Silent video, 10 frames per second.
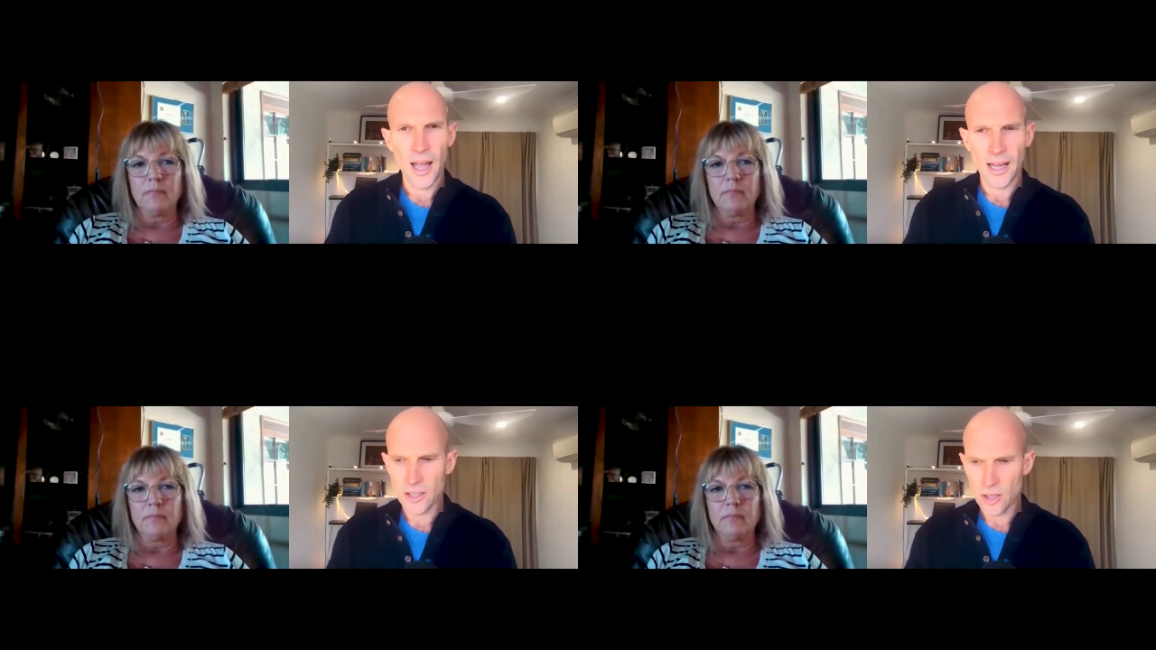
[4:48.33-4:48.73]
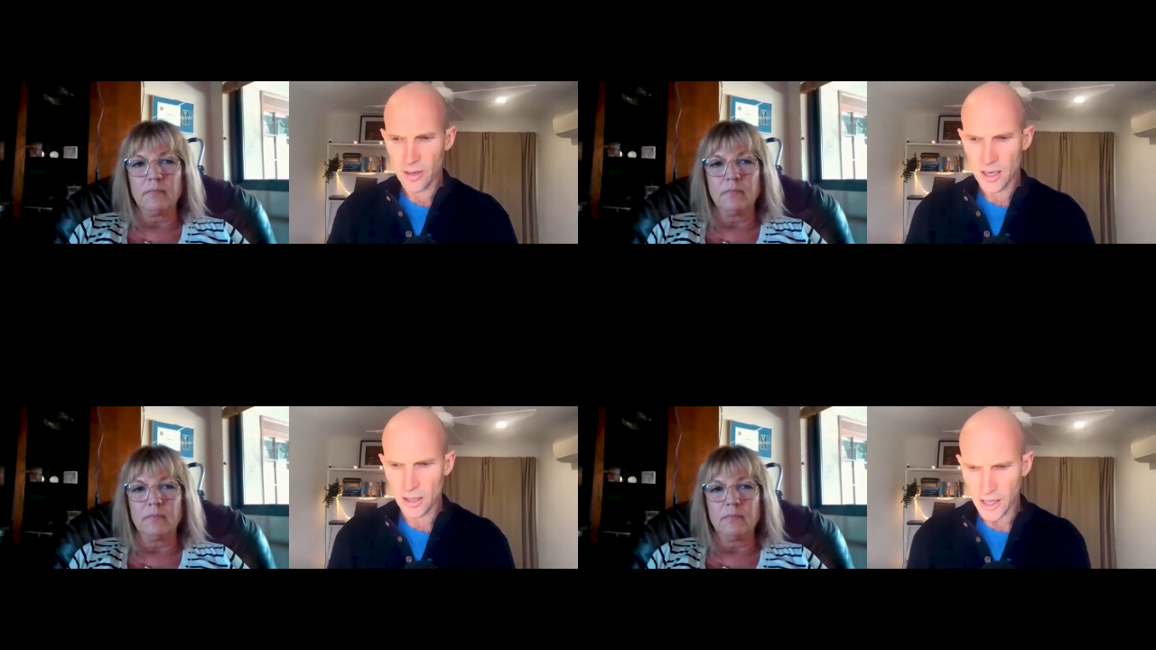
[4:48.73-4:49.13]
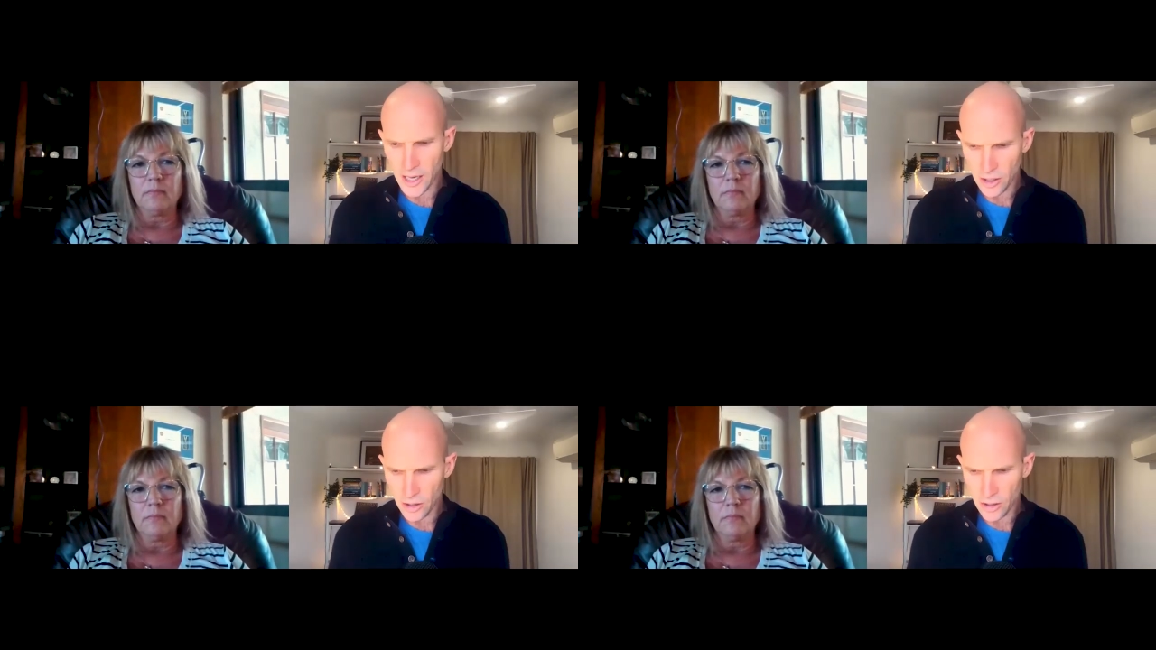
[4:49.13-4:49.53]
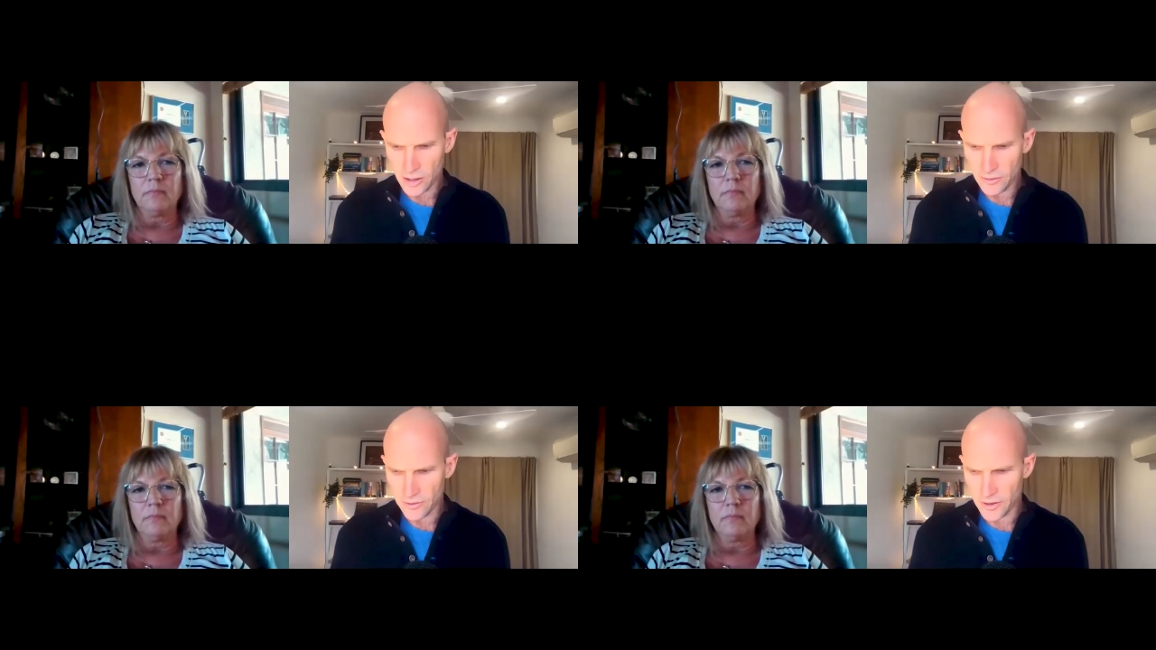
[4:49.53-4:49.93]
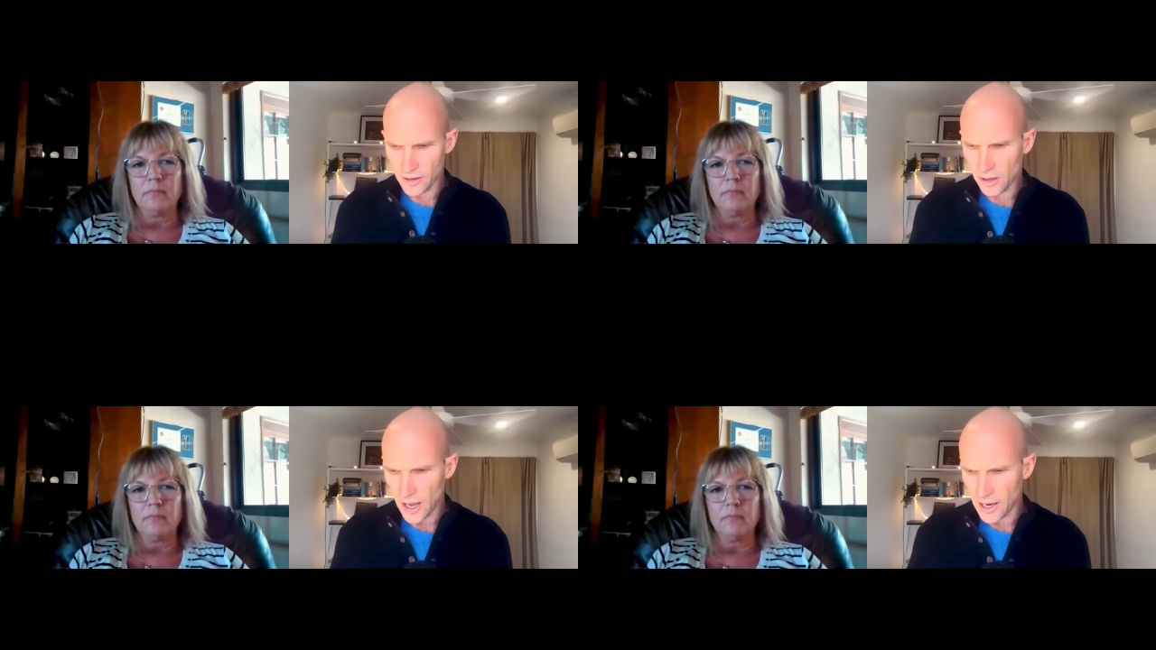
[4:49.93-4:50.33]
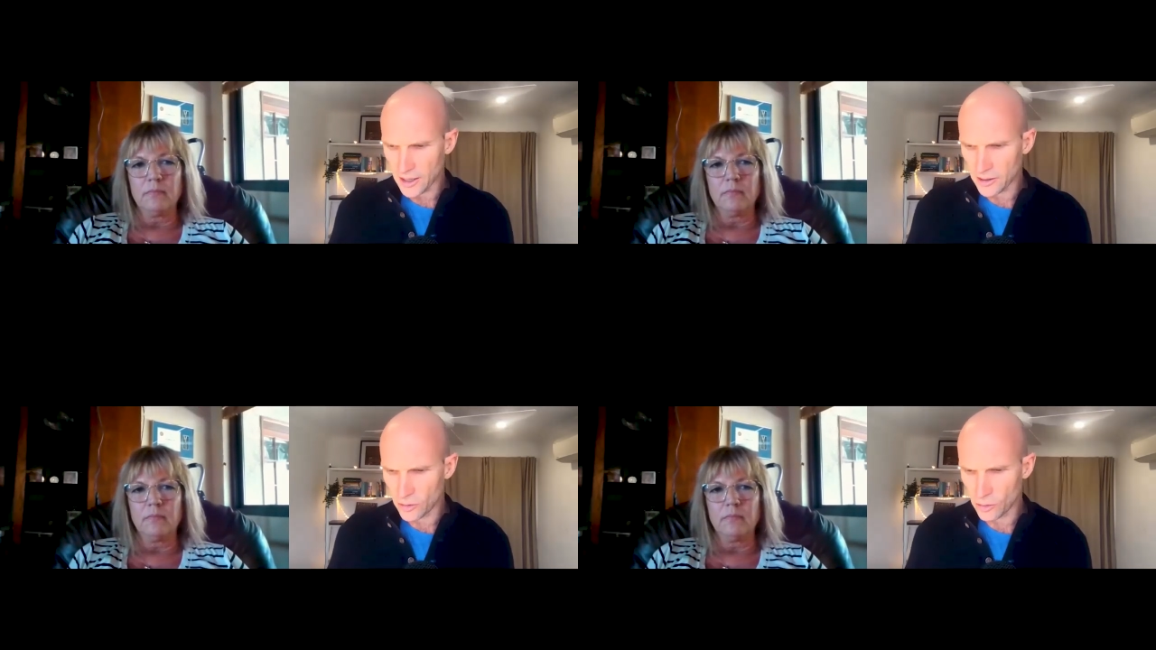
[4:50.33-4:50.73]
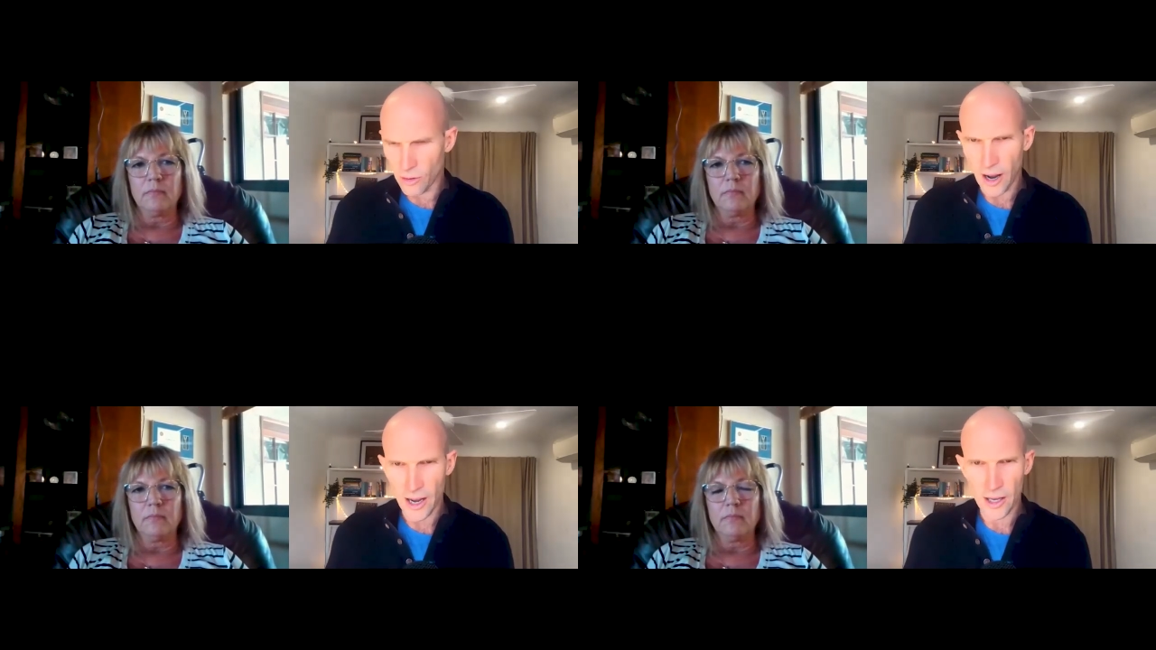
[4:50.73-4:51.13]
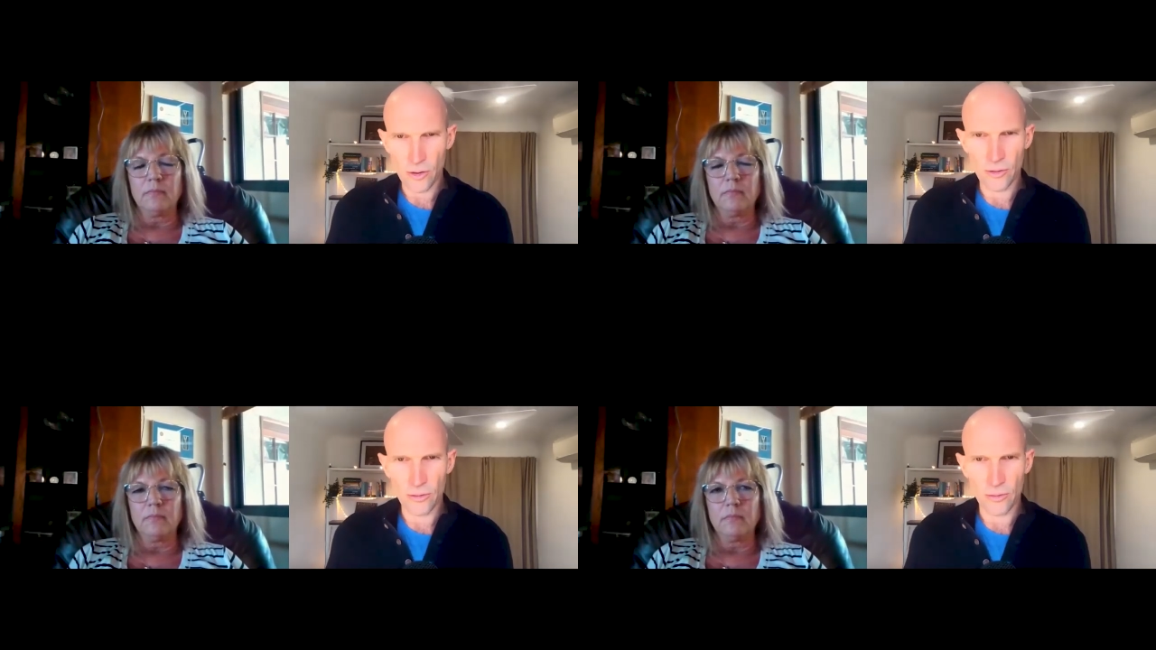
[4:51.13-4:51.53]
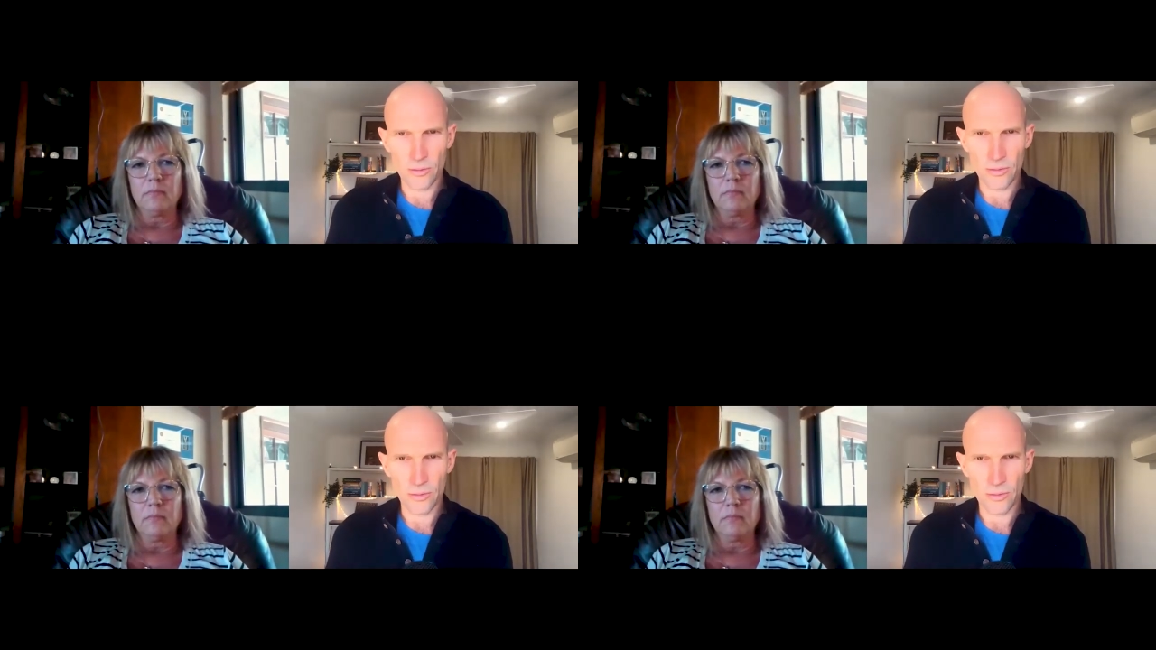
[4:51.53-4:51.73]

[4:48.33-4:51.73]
Speaker 1: And to be clear, you didn't feel like, and nor are you,